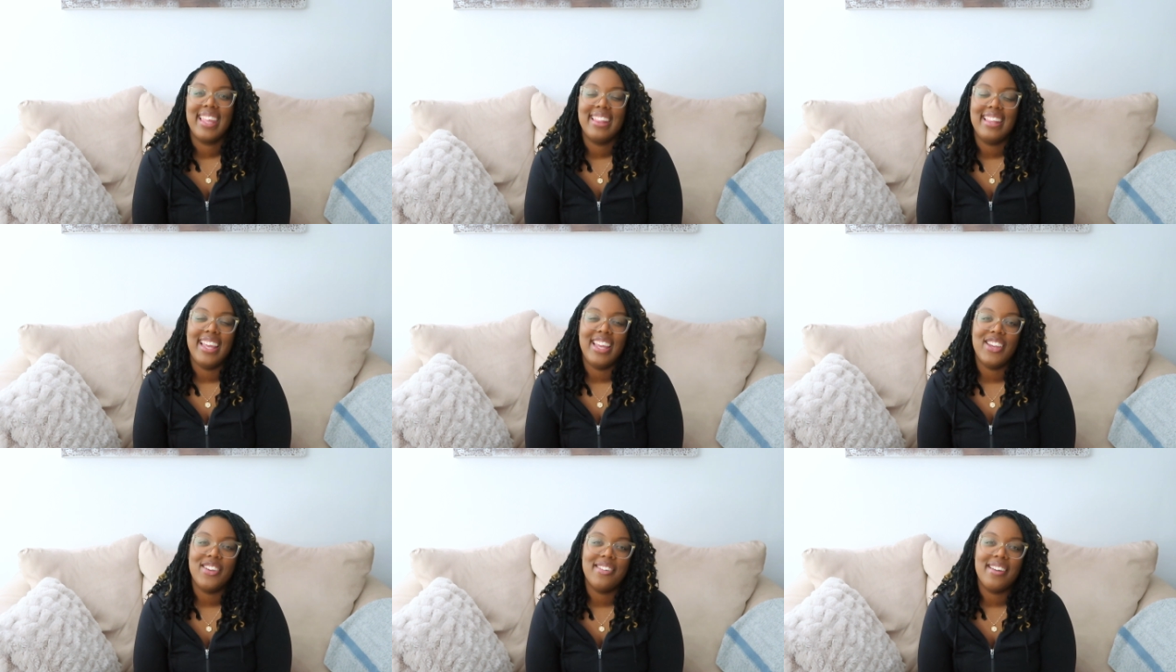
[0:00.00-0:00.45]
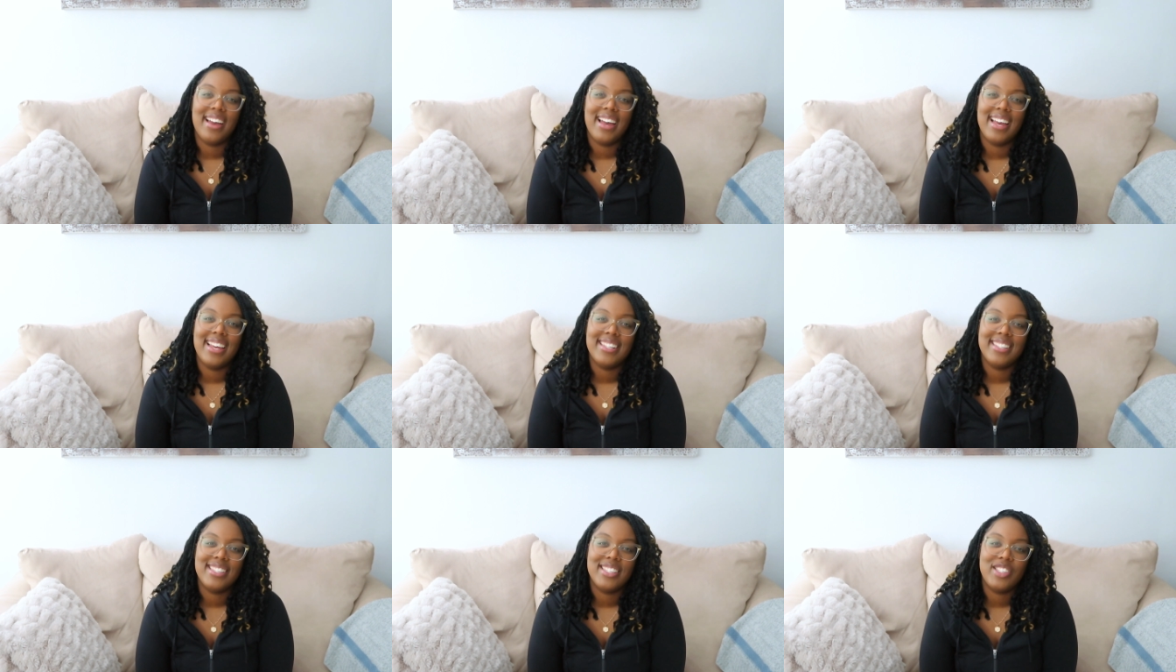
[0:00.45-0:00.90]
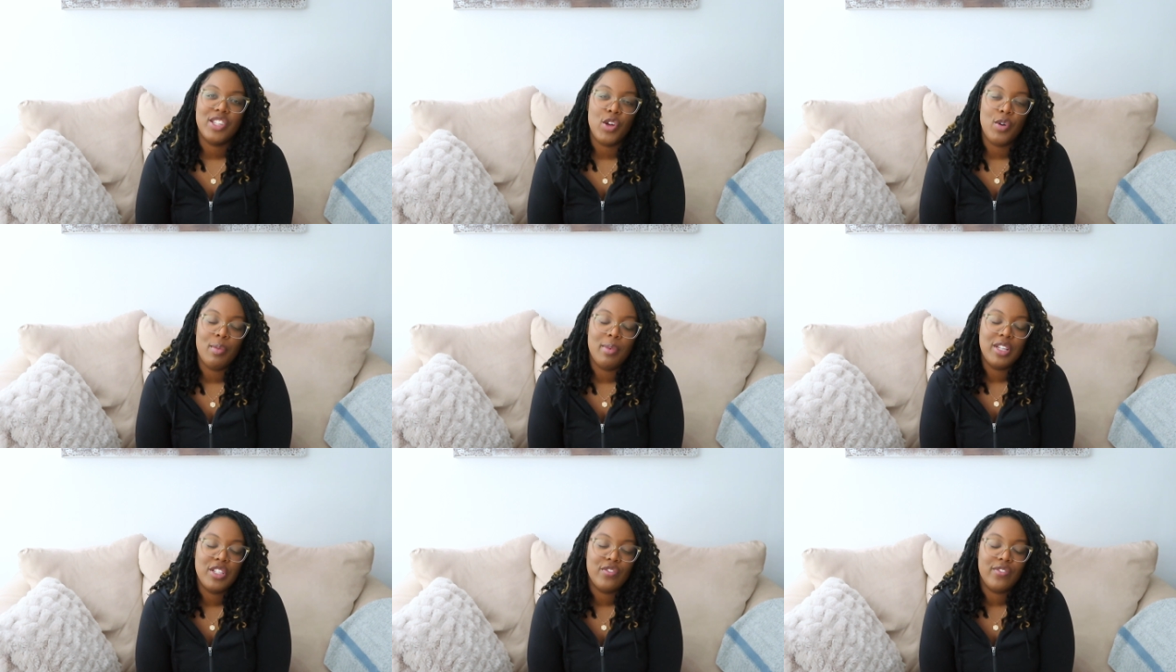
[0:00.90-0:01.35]
Thank you guys
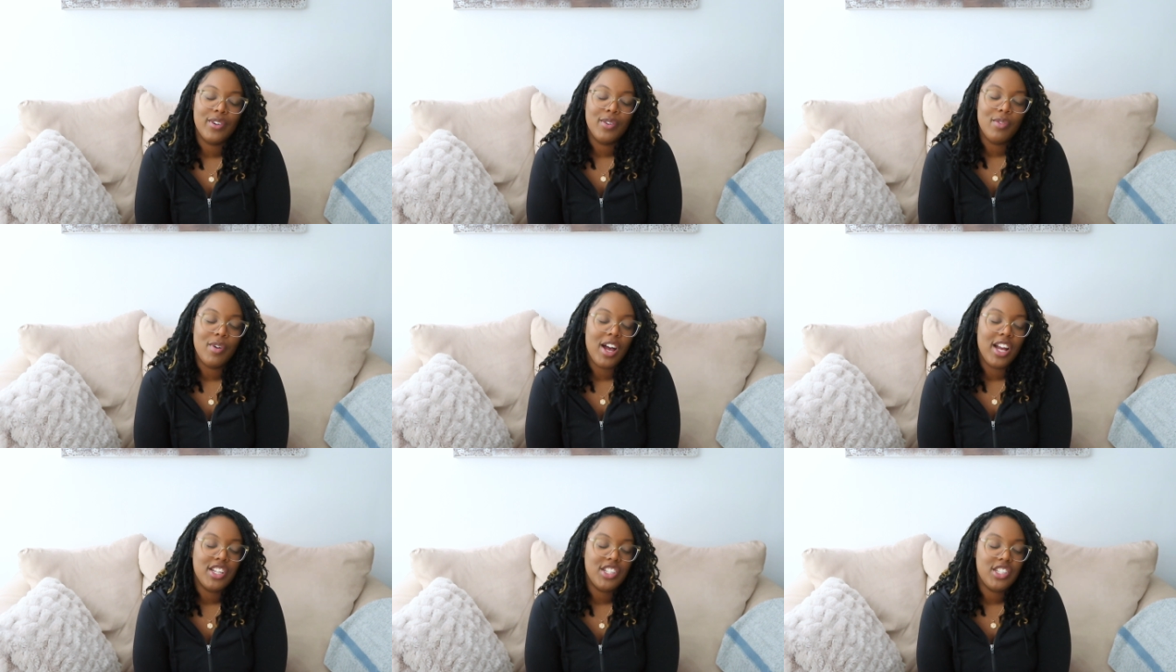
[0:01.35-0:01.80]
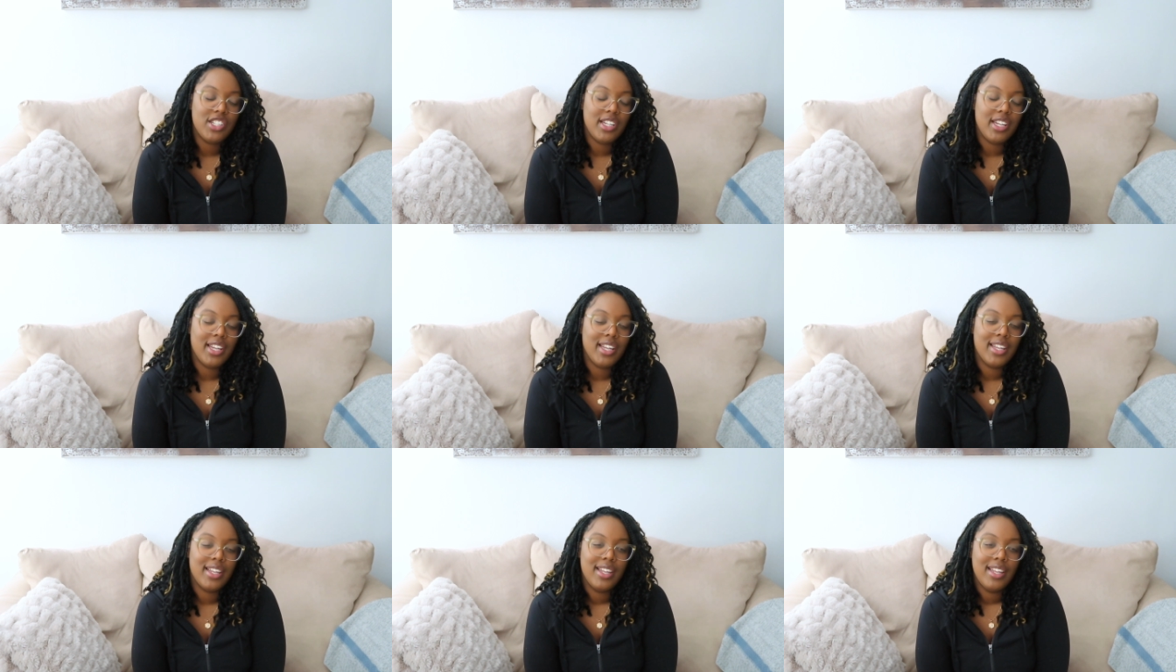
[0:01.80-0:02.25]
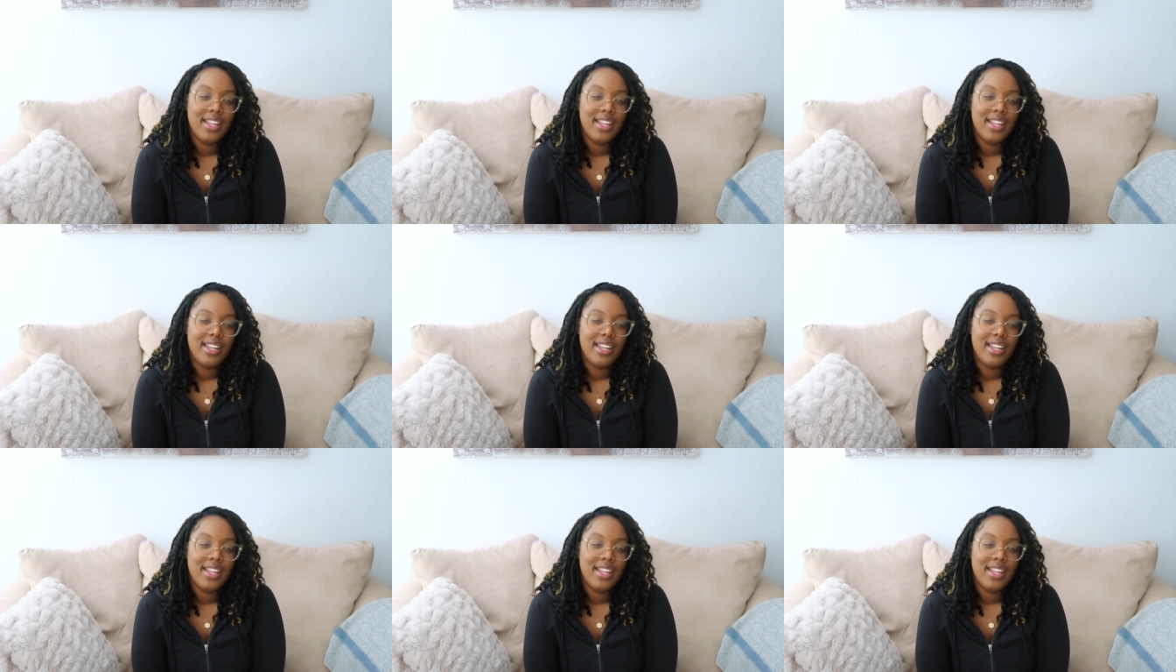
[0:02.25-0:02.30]
so much for watching.